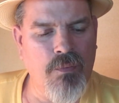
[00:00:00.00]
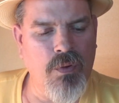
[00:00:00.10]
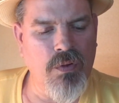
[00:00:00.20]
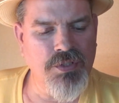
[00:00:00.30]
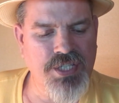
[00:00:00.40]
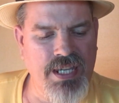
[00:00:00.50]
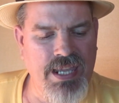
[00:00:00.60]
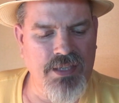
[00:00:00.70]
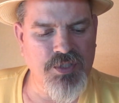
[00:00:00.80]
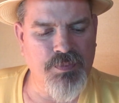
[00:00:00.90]
We're going to check
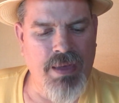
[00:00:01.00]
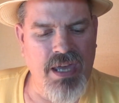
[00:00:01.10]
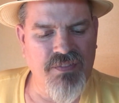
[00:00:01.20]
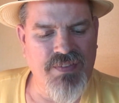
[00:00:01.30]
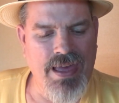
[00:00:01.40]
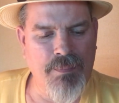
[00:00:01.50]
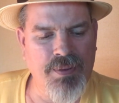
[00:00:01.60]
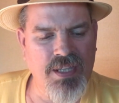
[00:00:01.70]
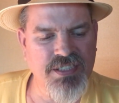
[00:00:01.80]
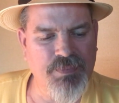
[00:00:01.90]
out Spotify
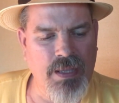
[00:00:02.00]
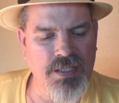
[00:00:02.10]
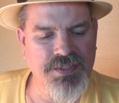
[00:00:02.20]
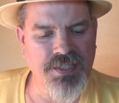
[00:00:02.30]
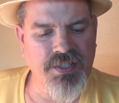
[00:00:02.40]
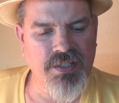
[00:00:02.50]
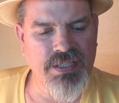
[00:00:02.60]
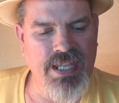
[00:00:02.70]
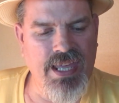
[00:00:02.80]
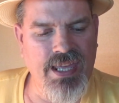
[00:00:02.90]
Plus Plus in here
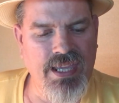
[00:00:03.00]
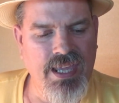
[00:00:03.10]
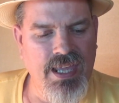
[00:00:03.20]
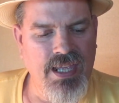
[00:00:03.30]
today,